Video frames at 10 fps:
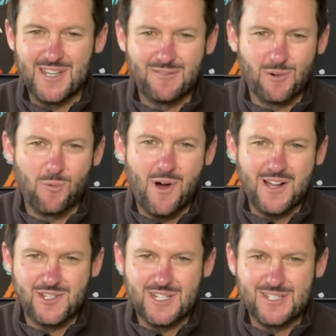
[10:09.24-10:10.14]
again for
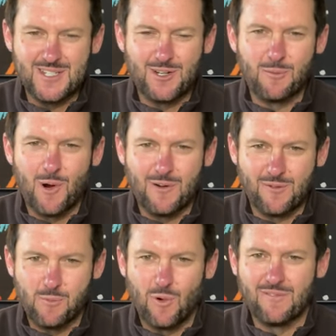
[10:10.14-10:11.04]
watching. See you tomorrow
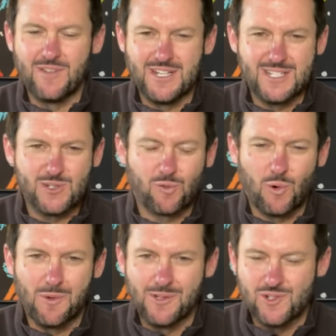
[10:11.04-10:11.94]
for more vintage
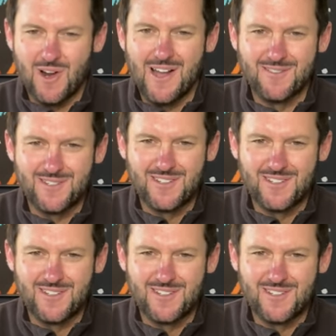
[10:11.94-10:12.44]
four-wheel drives.